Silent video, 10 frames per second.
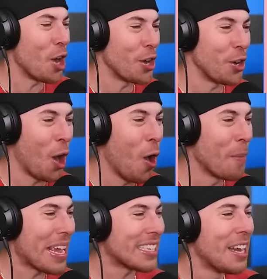on your
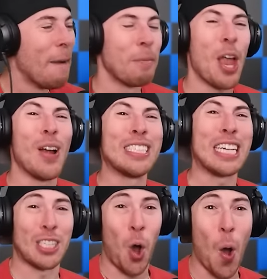homies. There is a
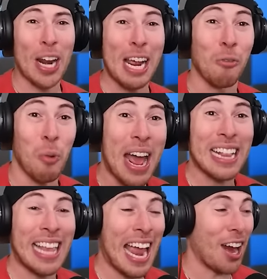toilet right
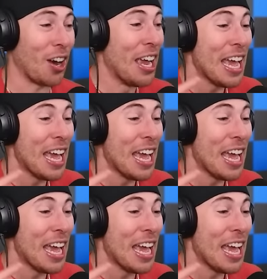there.